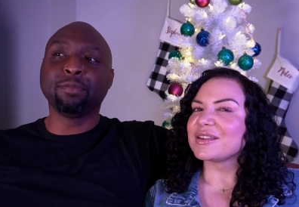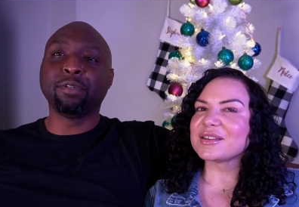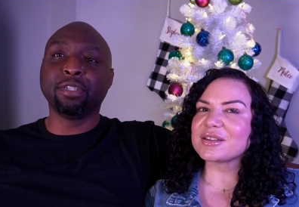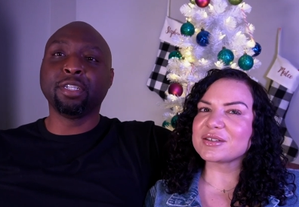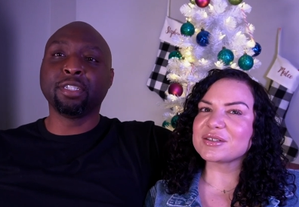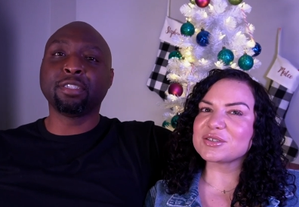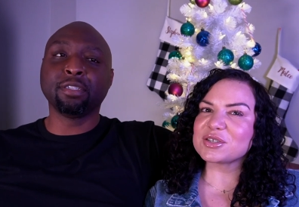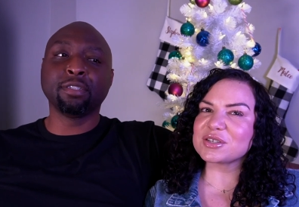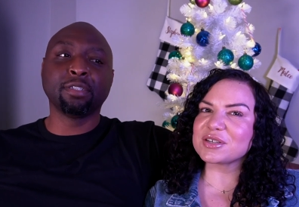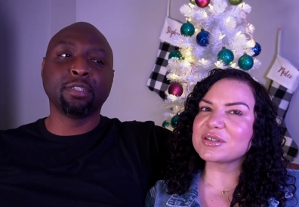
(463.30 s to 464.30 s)
Speaker 1: was pretty good too.
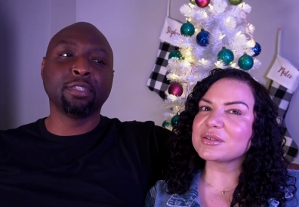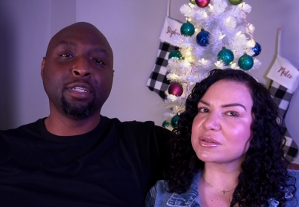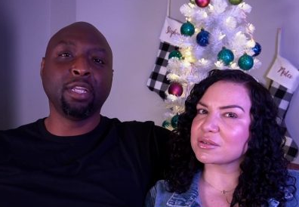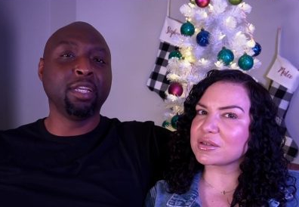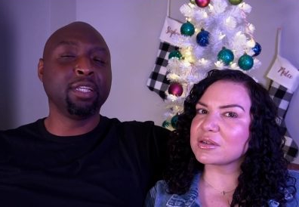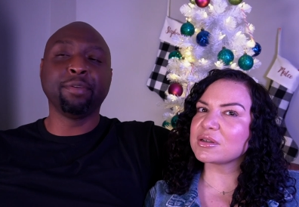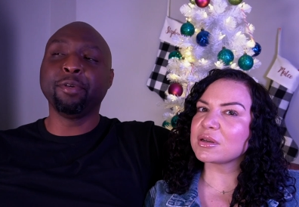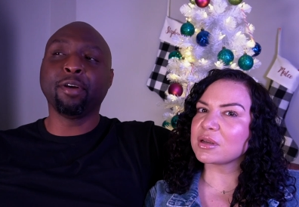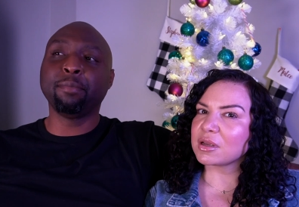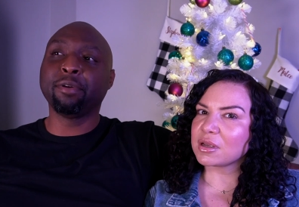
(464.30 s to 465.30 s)
It didn't give me
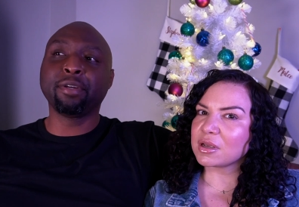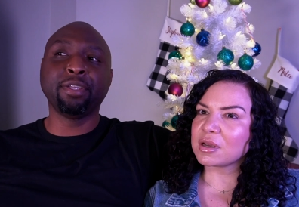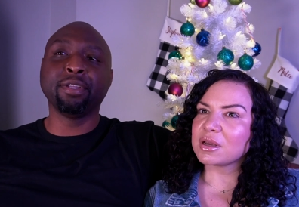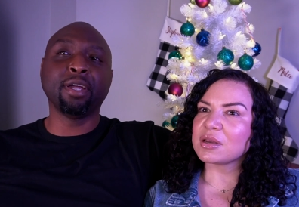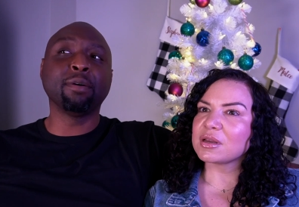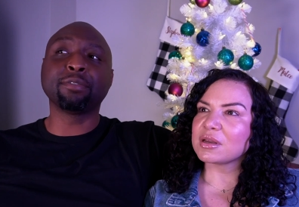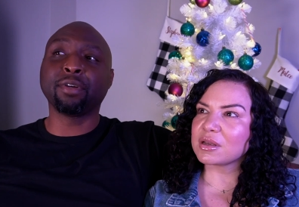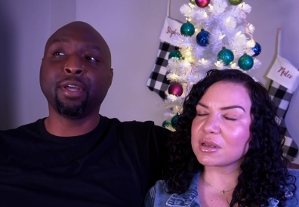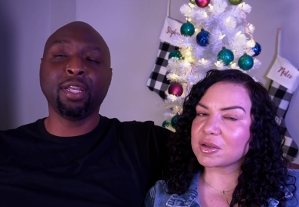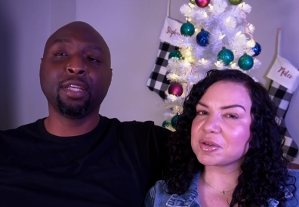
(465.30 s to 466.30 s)
heartburn either. That was
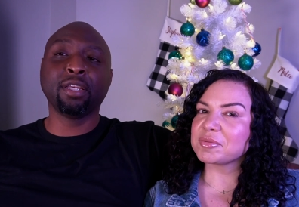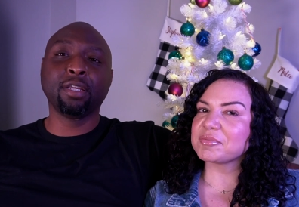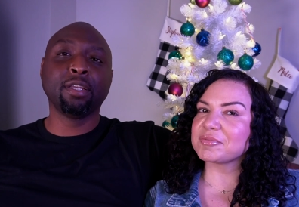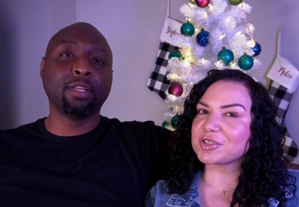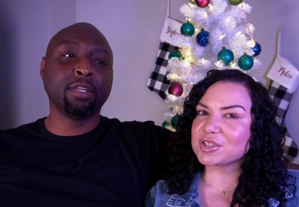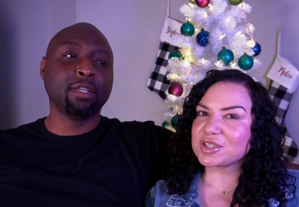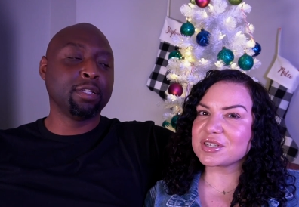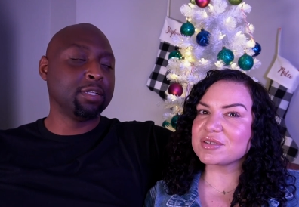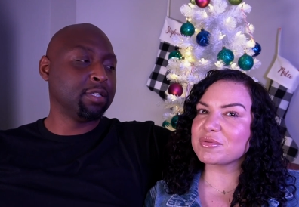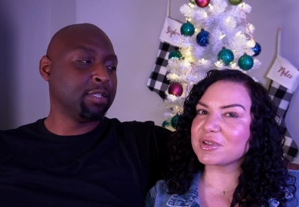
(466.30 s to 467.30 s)
great.
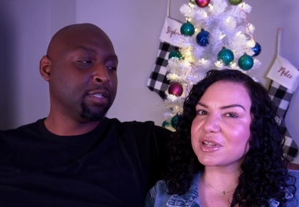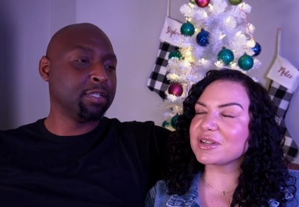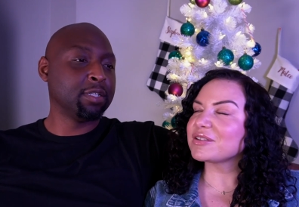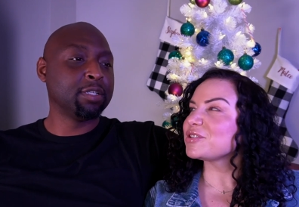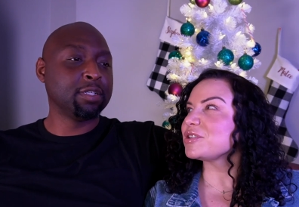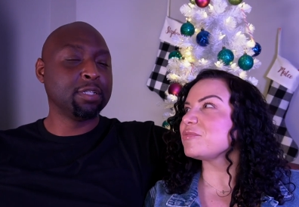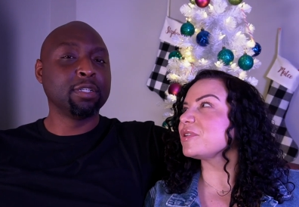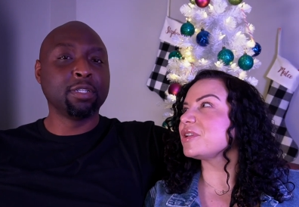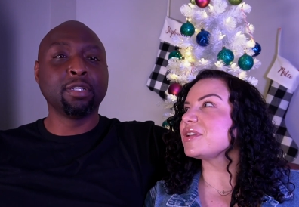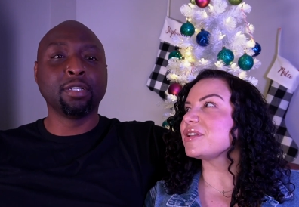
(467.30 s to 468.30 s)
Speaker 2: She's really she
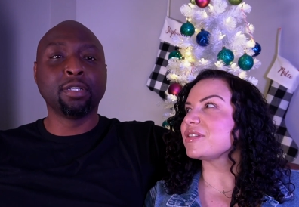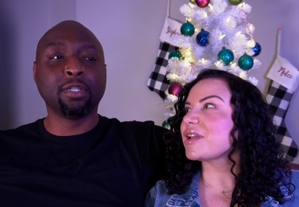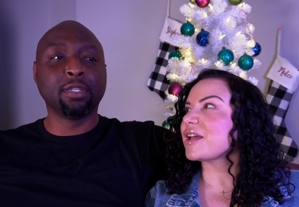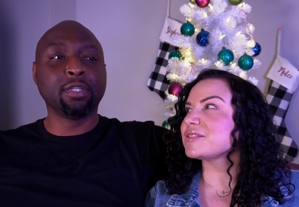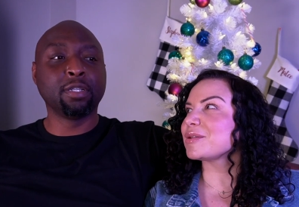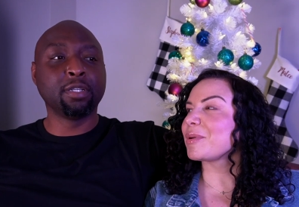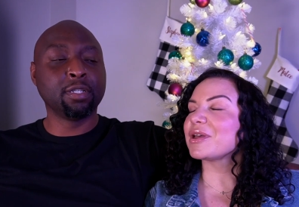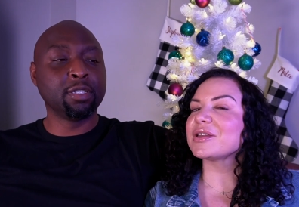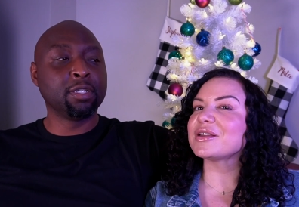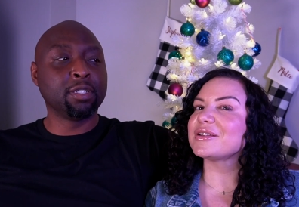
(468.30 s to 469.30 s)
really has some
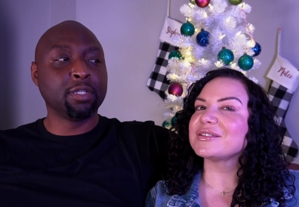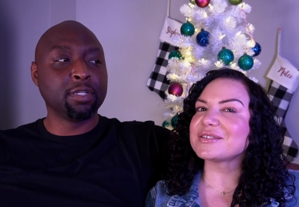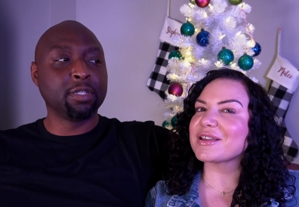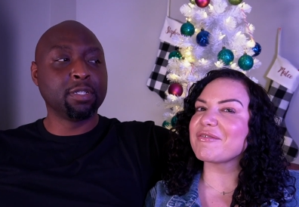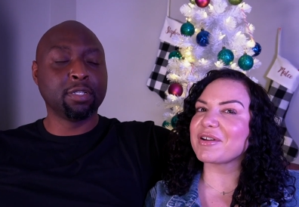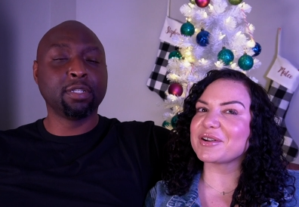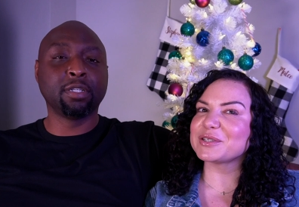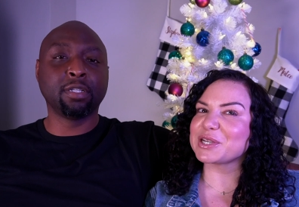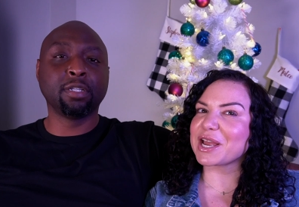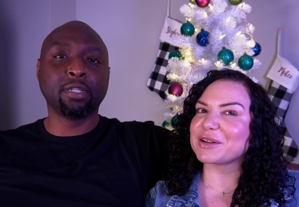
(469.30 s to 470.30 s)
good stuff on her
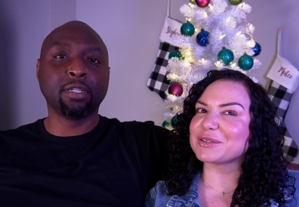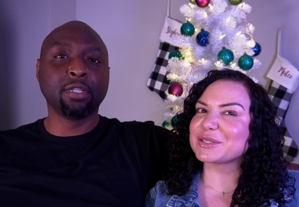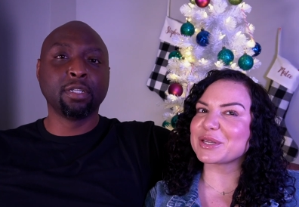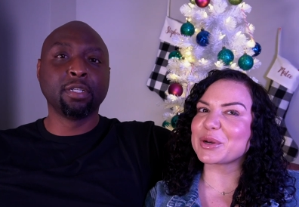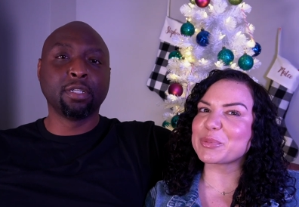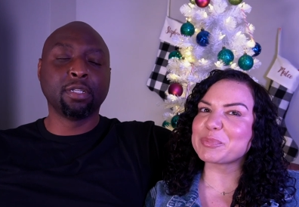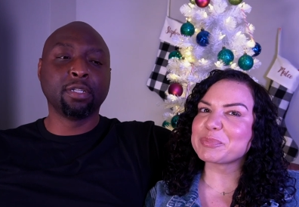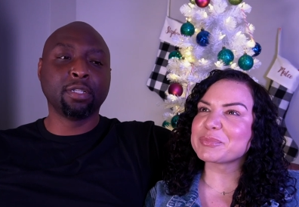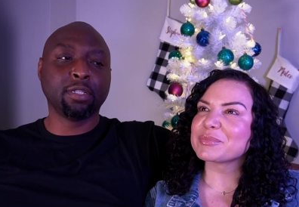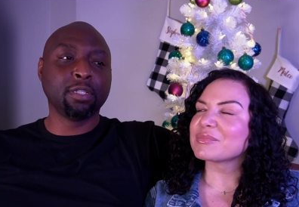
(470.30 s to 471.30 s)
channel, so
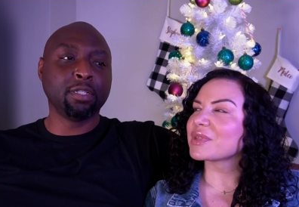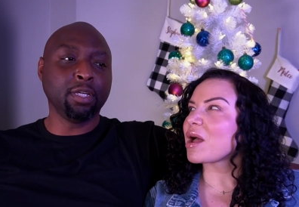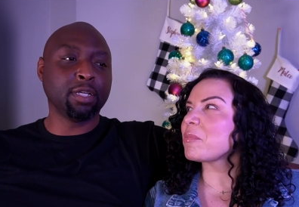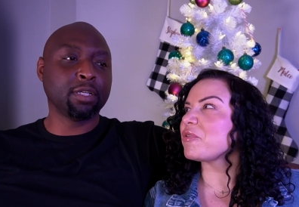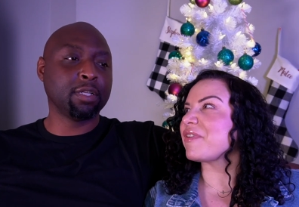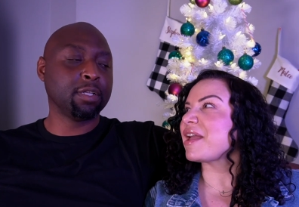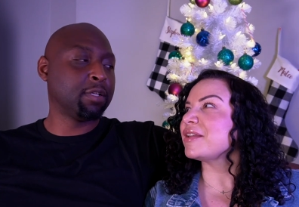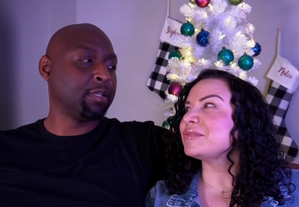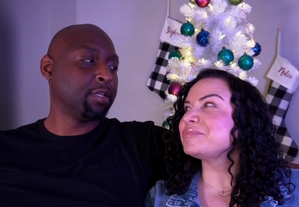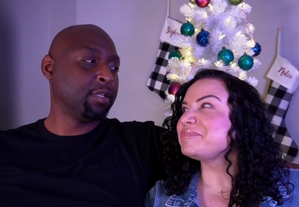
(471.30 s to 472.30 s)
yeah. I'm a
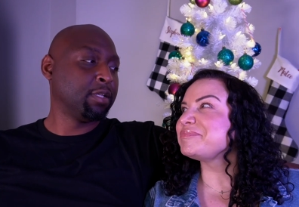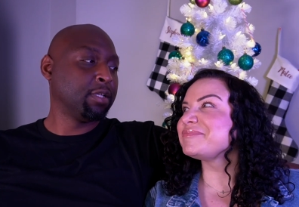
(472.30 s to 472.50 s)
fan.